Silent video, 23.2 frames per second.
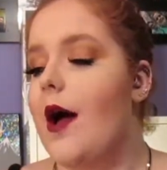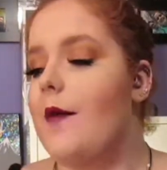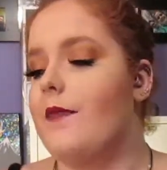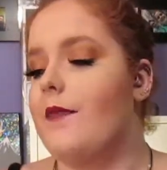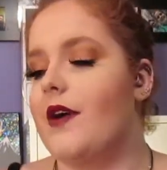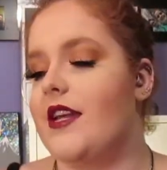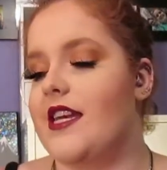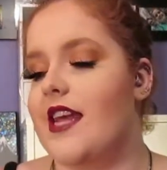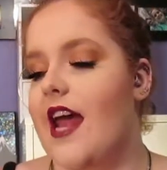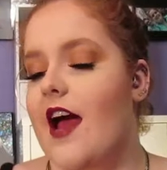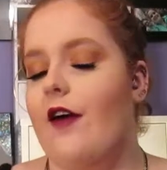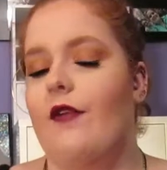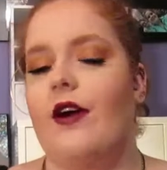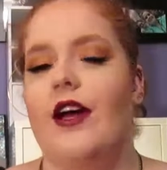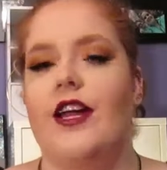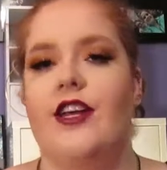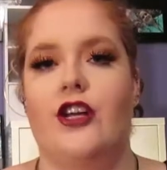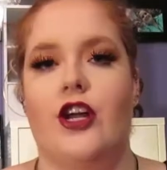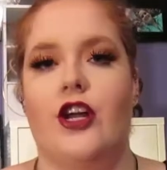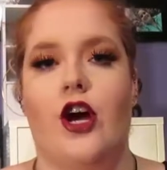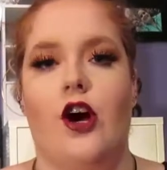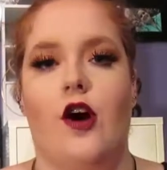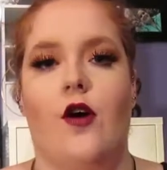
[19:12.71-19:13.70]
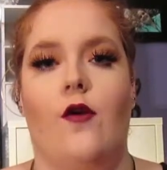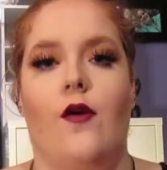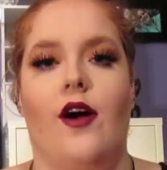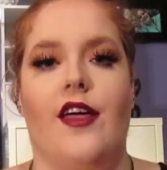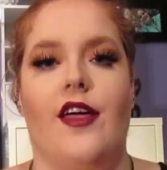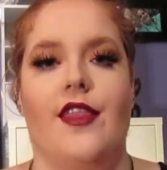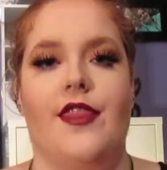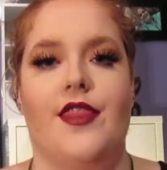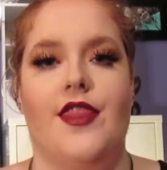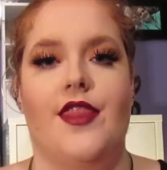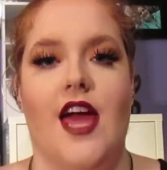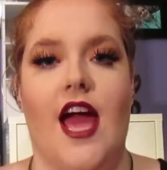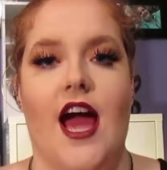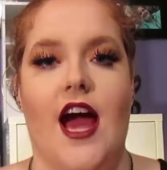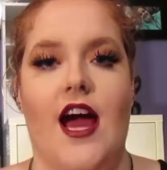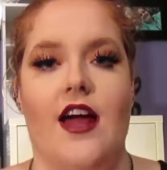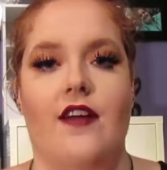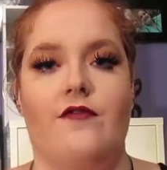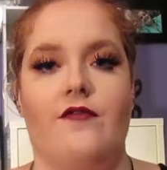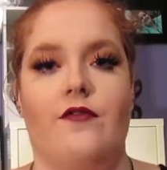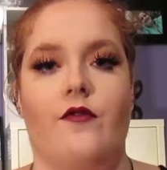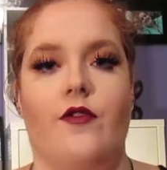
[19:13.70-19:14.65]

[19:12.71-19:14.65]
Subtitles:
but now I know that